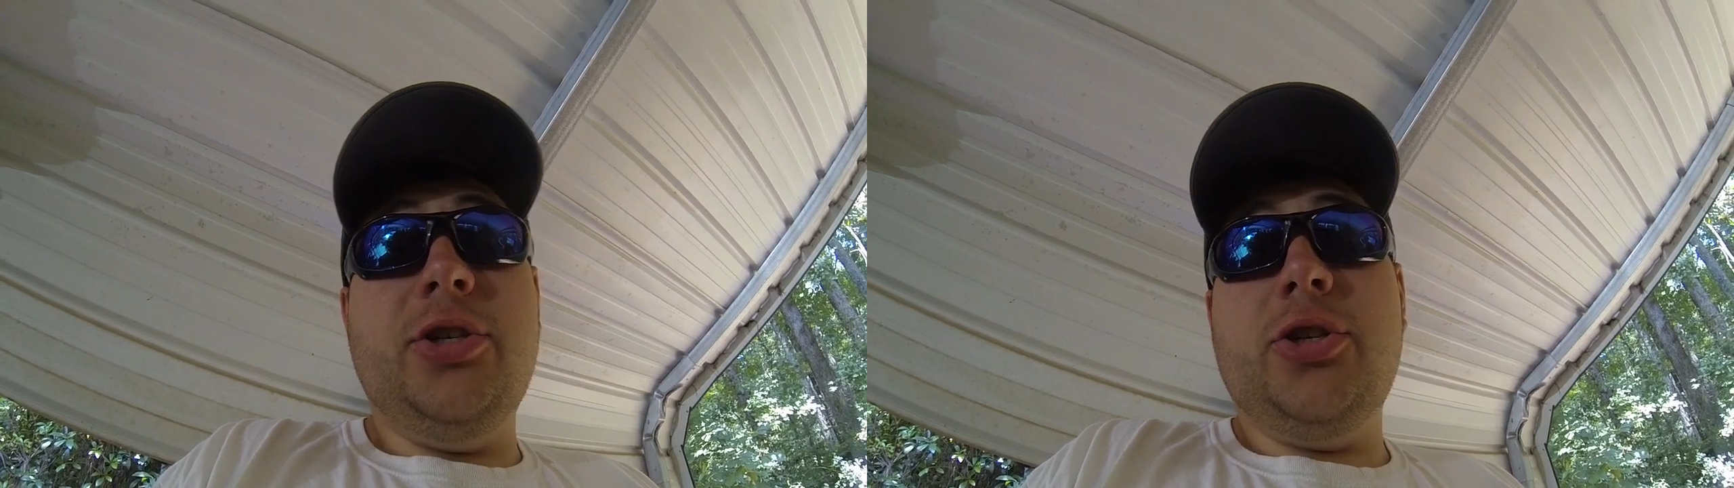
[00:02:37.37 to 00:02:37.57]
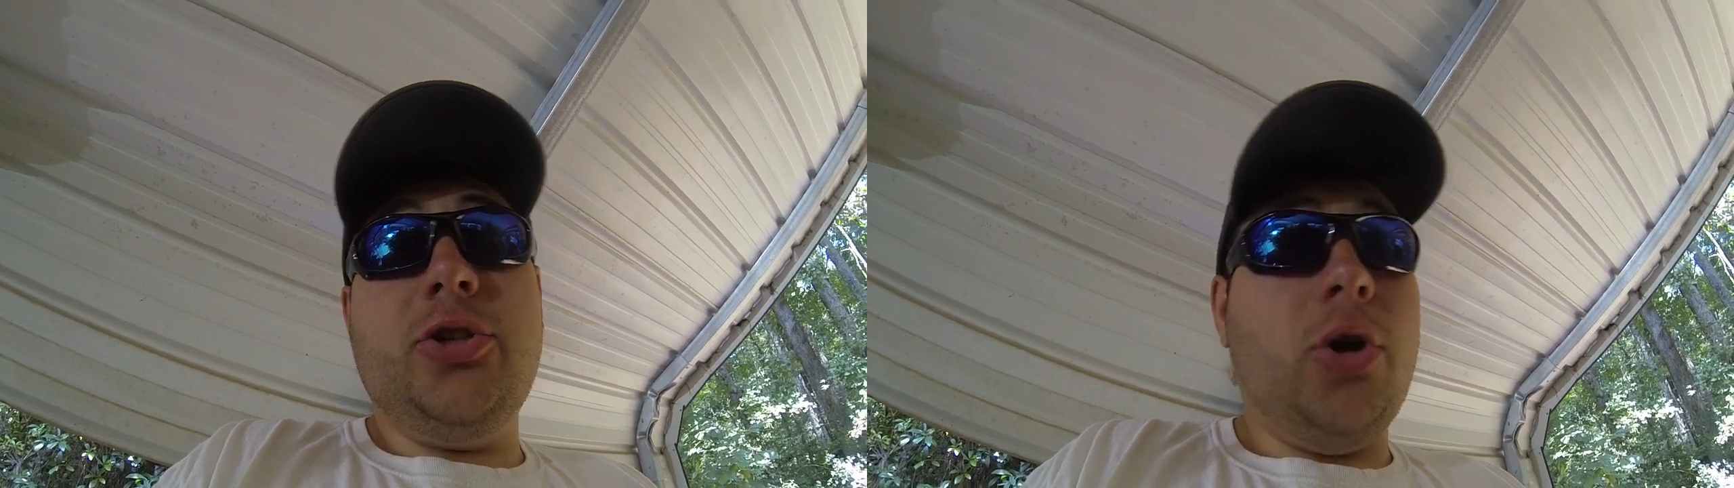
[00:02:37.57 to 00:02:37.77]

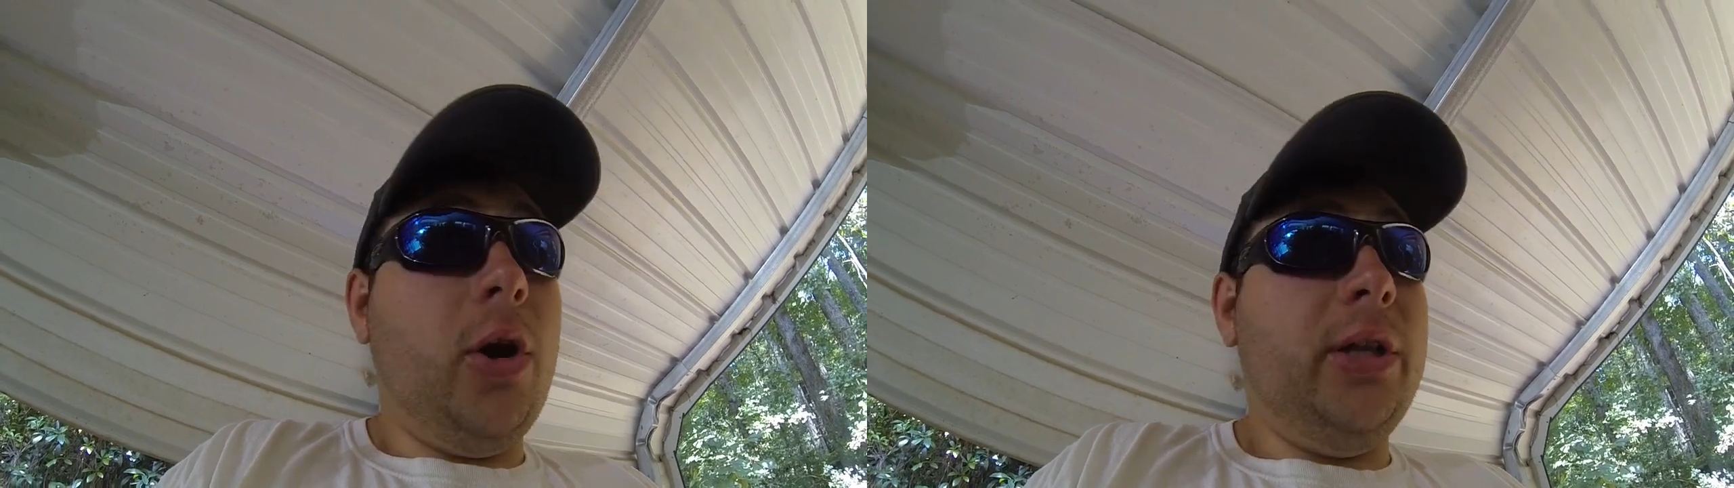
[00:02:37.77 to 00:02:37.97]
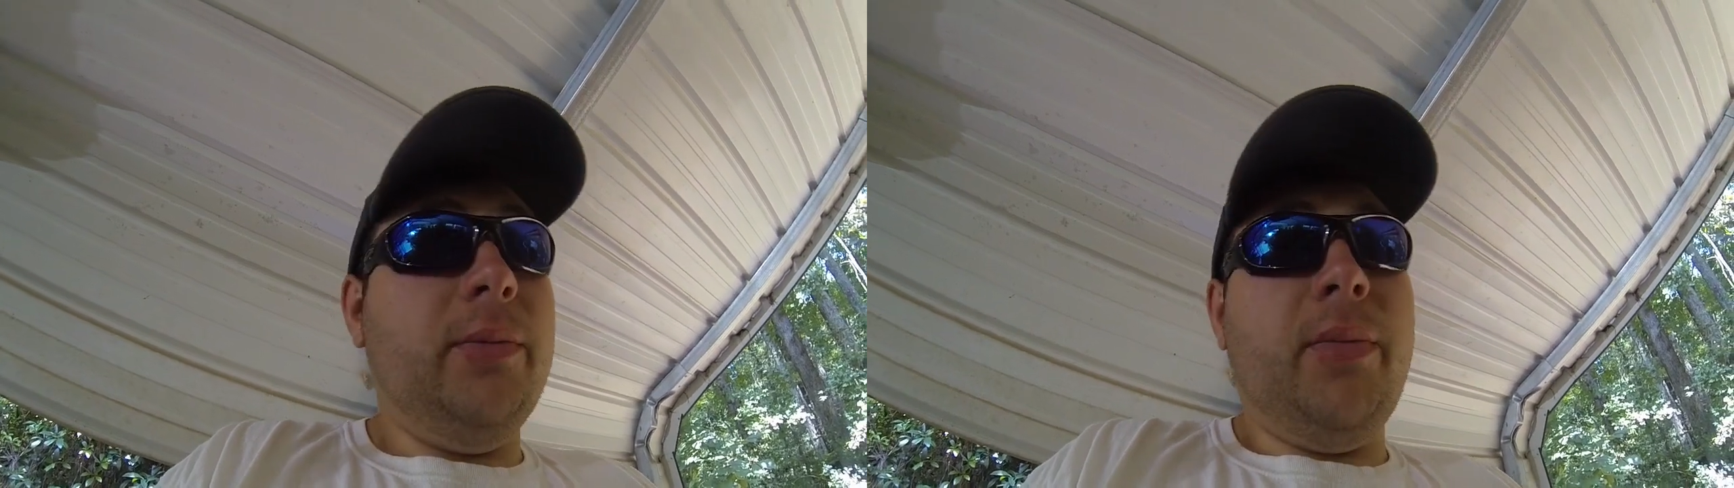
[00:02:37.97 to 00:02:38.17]
just
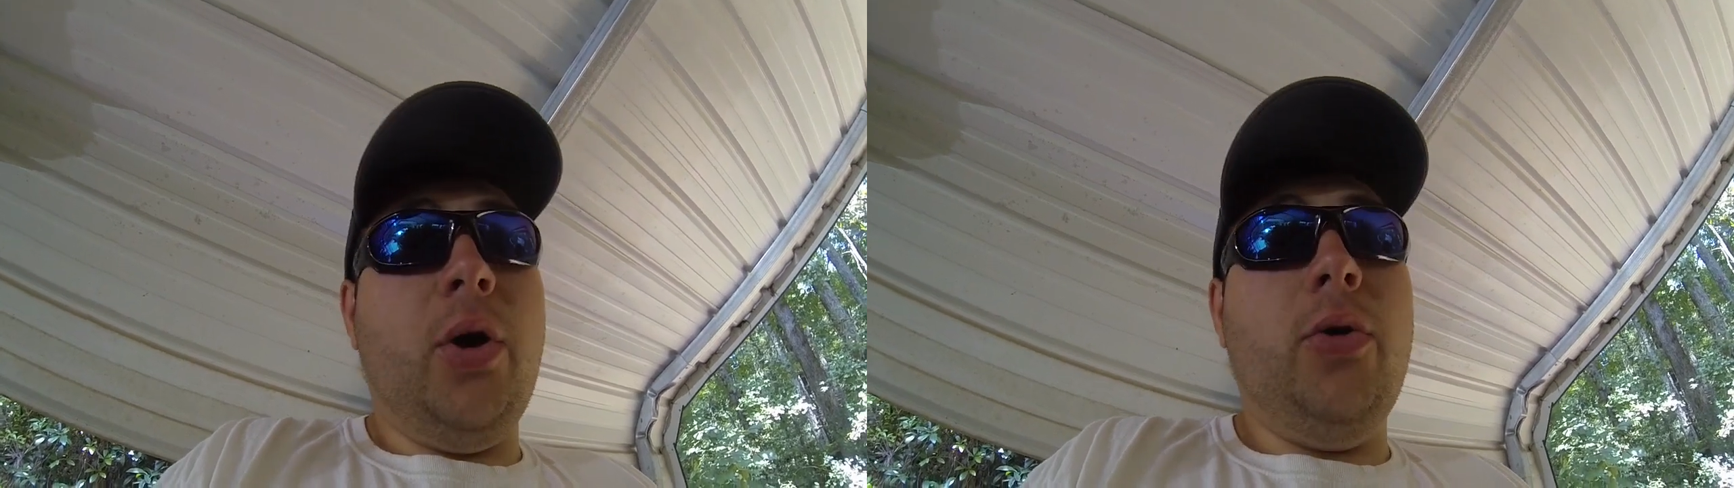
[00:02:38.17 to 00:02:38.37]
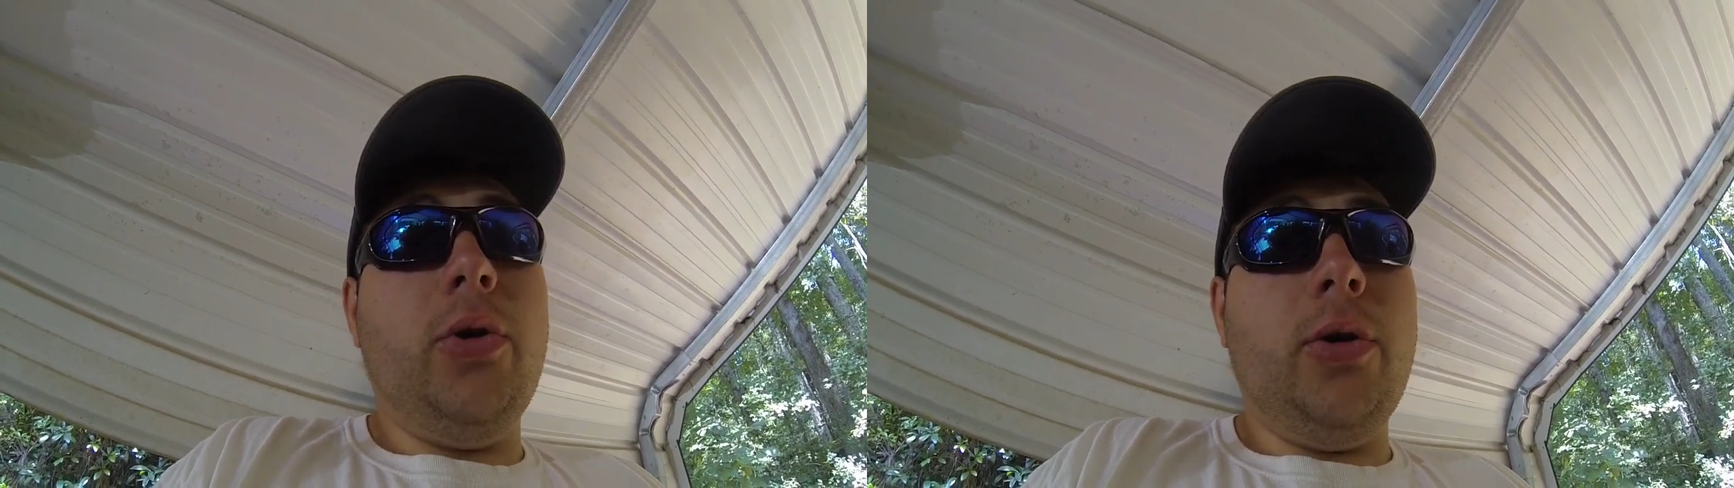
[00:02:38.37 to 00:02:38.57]
starting the
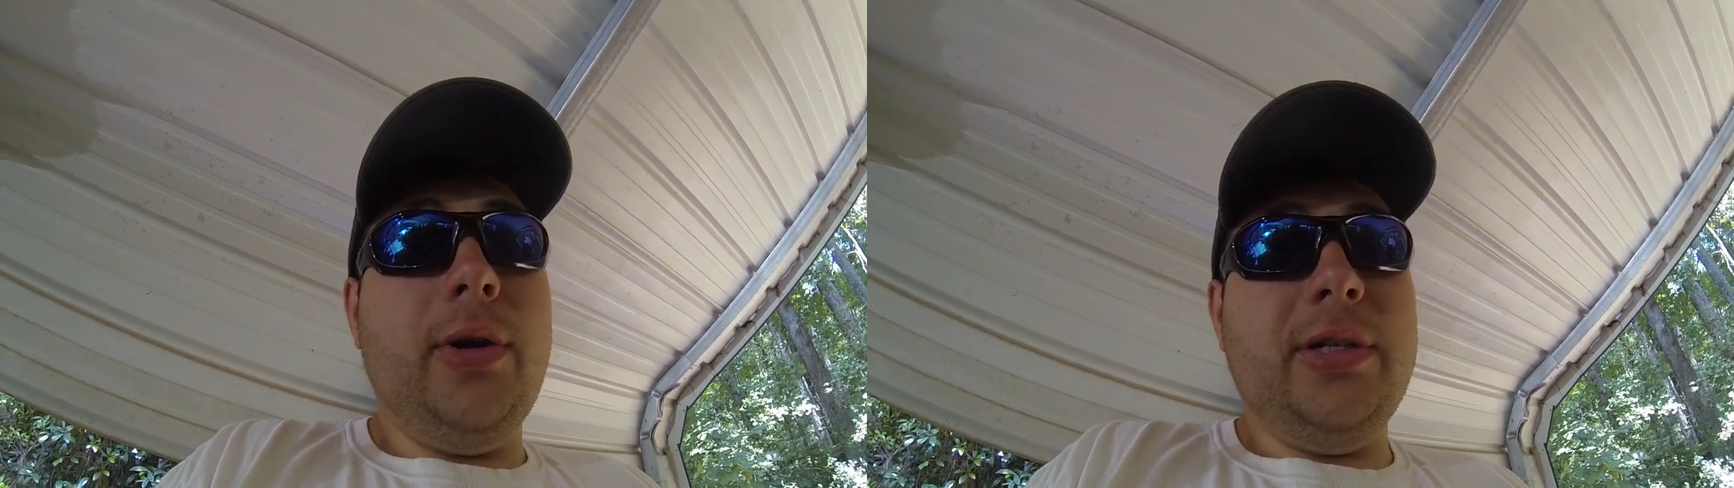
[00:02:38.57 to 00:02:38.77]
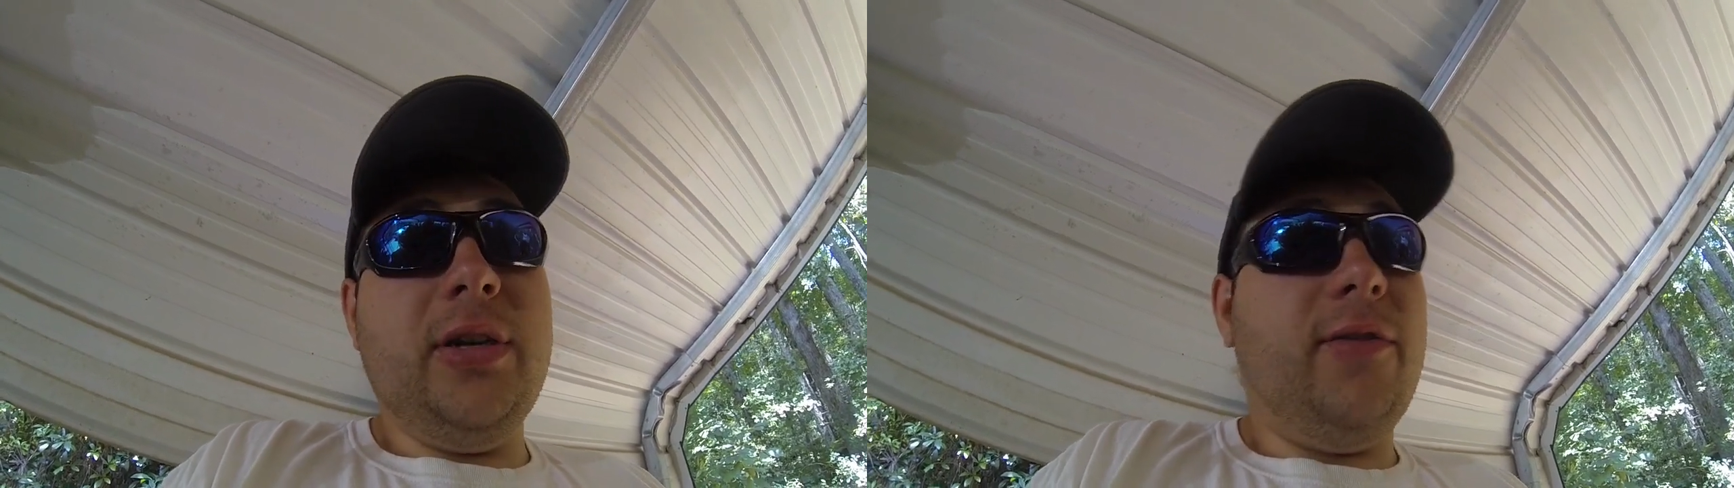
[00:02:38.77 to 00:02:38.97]
motor
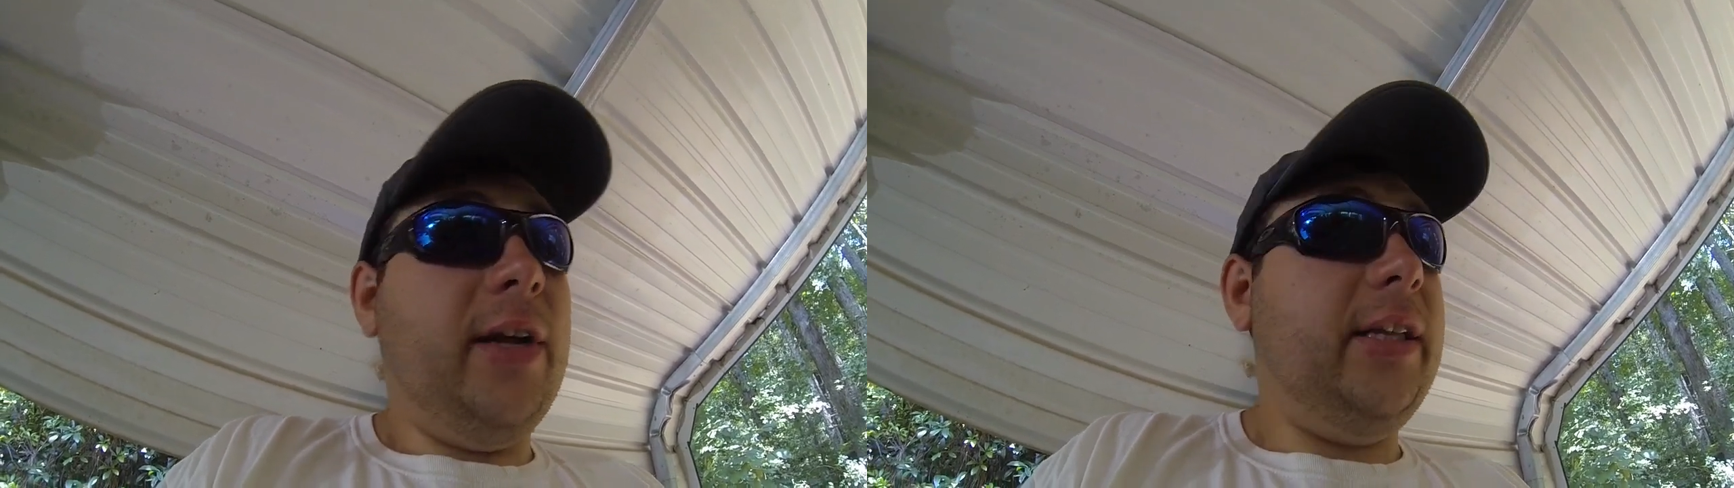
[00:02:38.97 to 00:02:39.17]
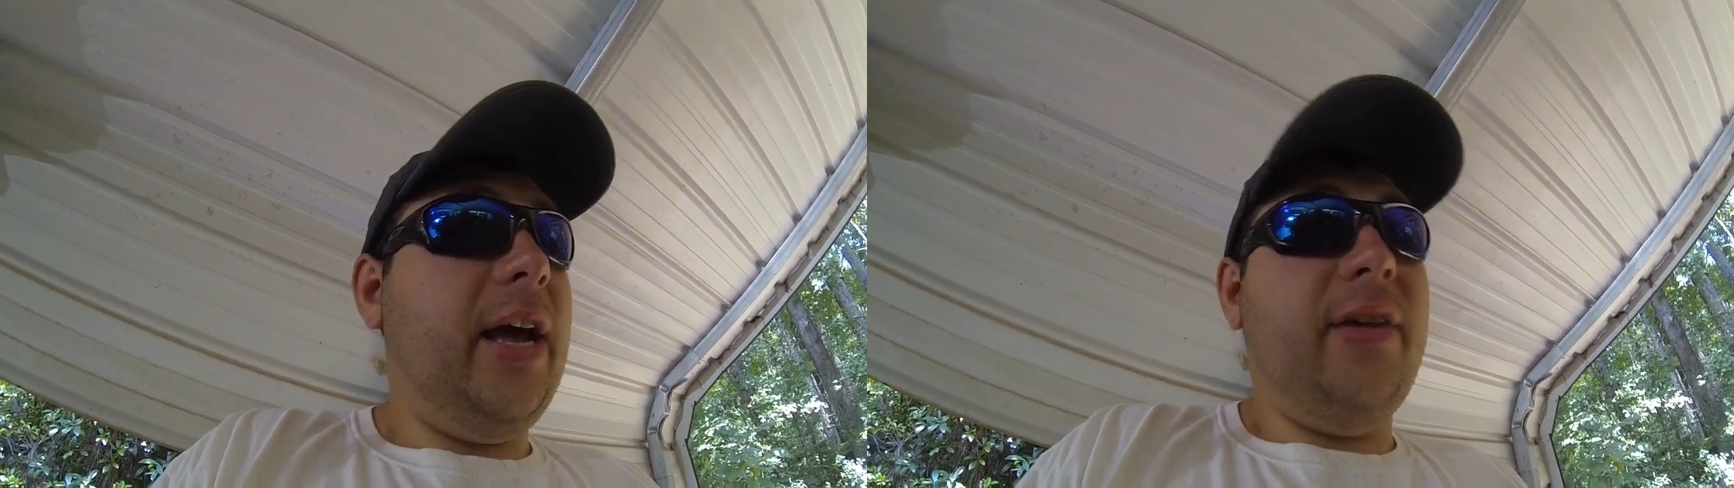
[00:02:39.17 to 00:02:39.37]
and stuff
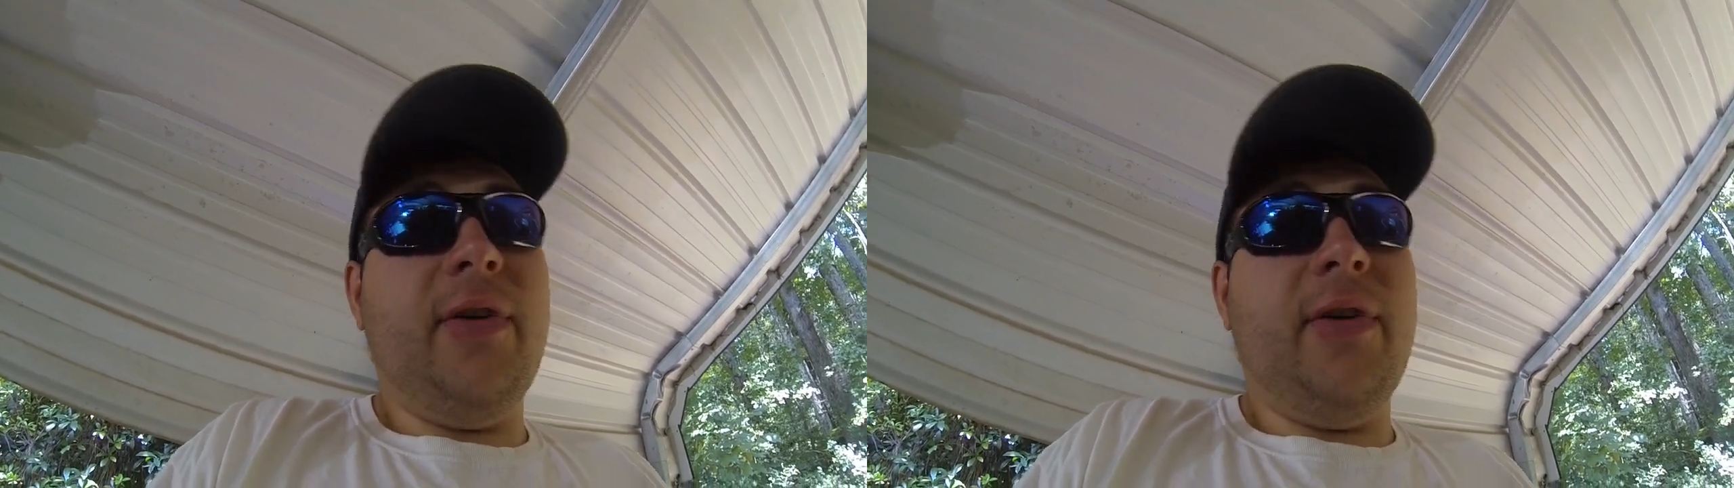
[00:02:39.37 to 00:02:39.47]
like that.